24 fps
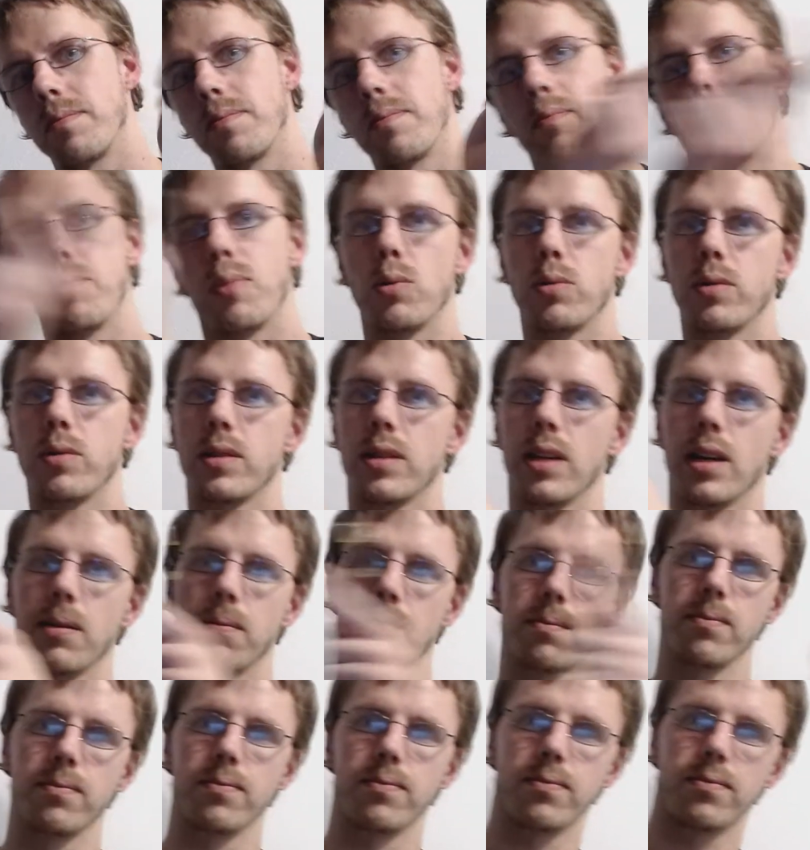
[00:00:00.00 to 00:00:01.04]
post that.
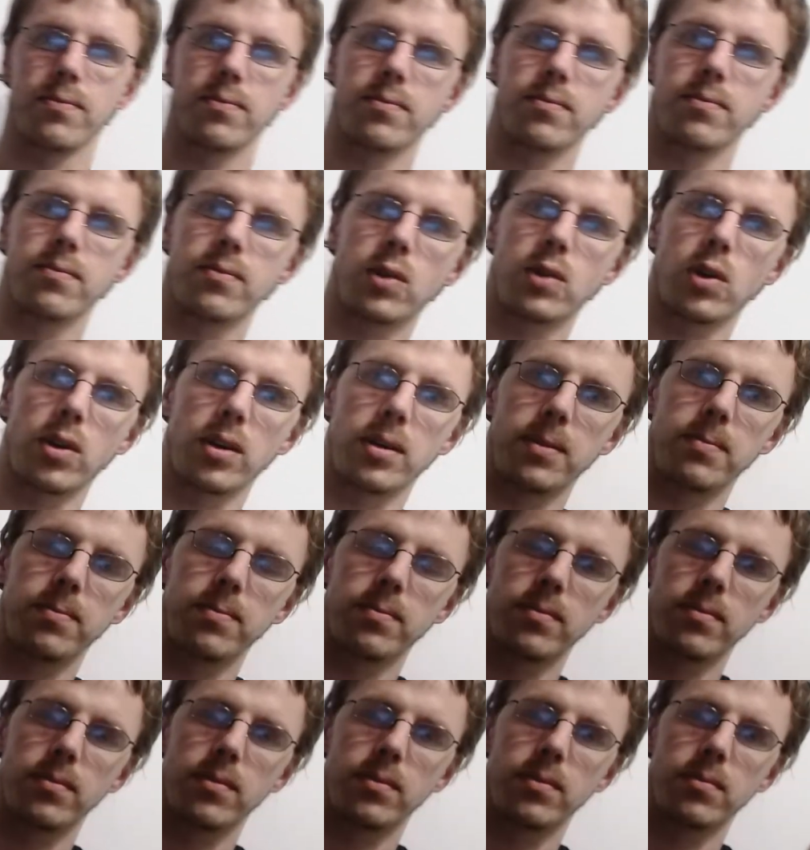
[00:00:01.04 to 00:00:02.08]
Sorry.
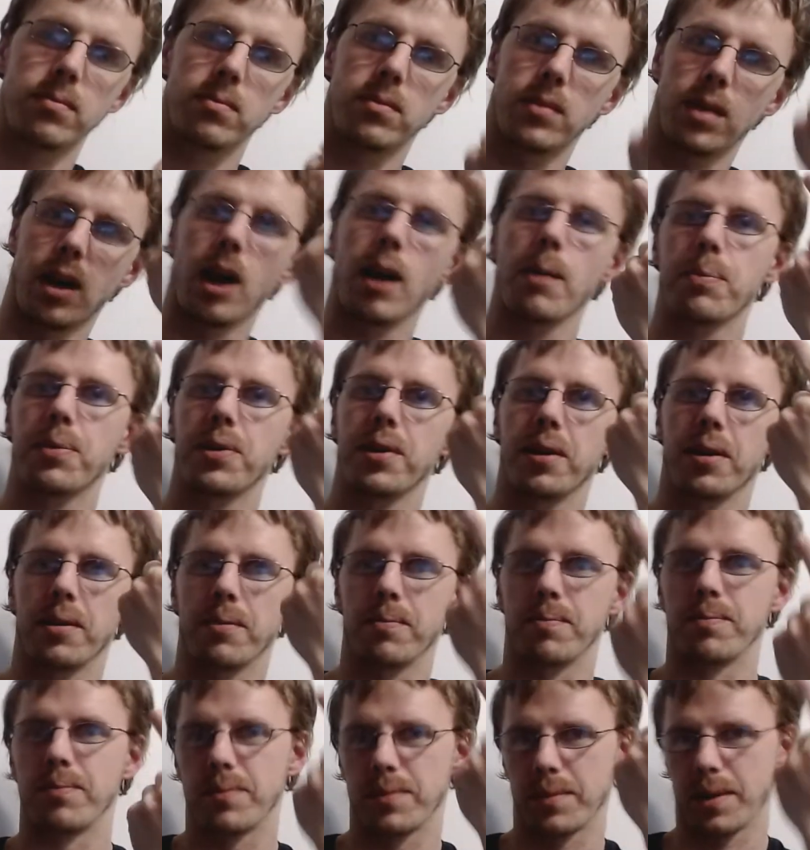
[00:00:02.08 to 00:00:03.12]
Up there,
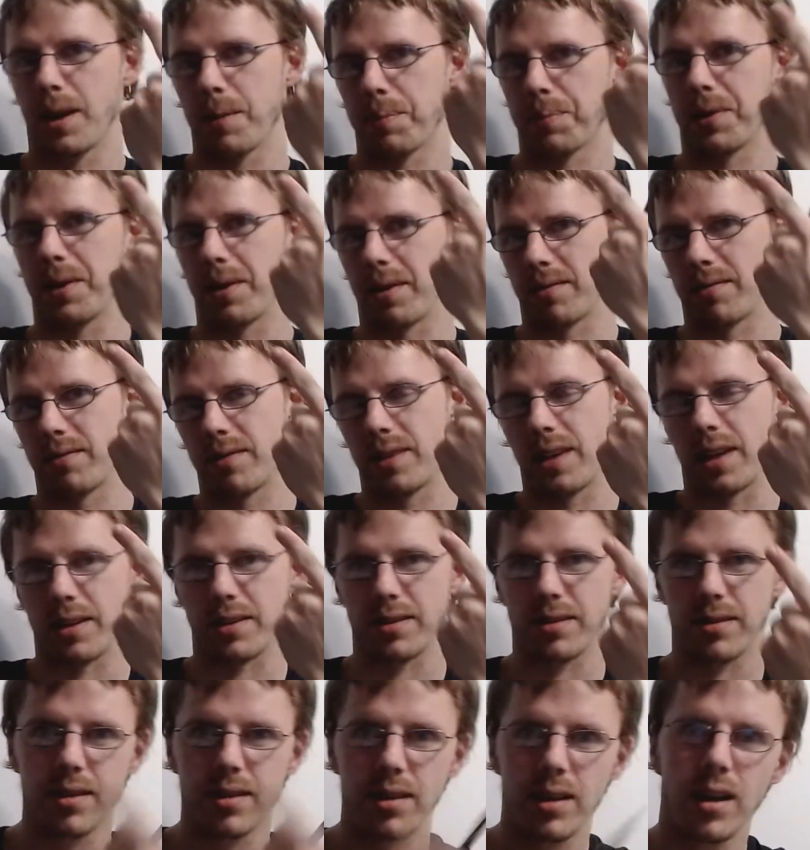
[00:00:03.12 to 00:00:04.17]
yes.
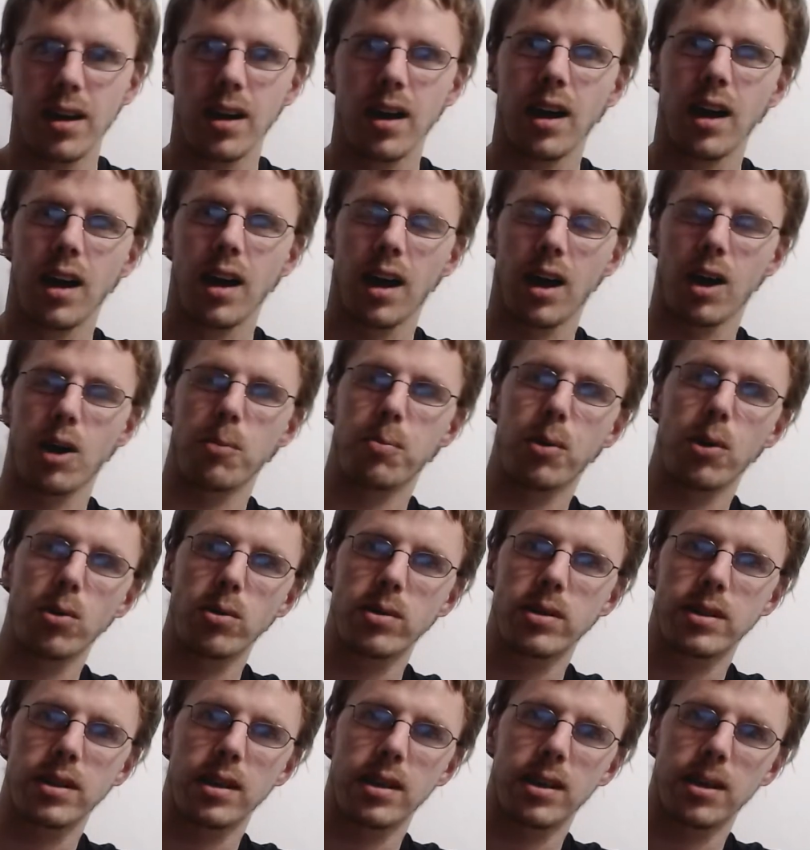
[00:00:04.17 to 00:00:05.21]
I'll
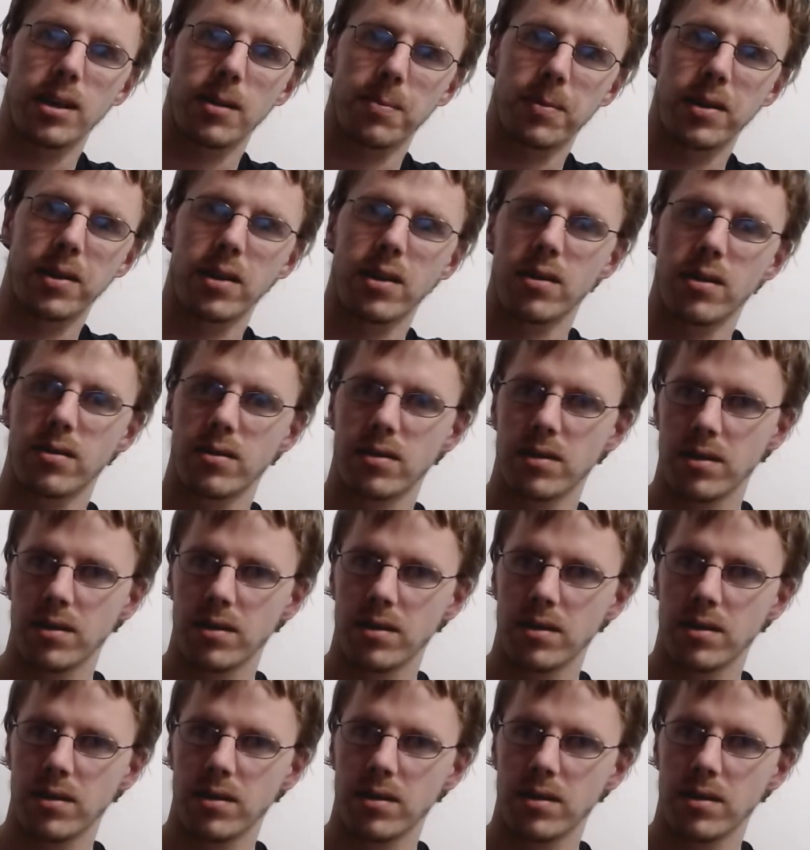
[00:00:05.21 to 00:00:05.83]
post that up there